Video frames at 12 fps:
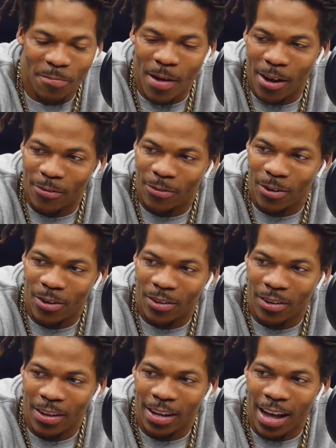my fault.
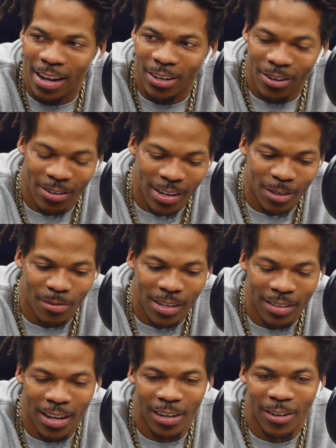That's when I
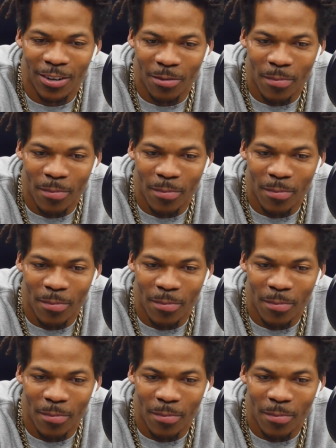started learning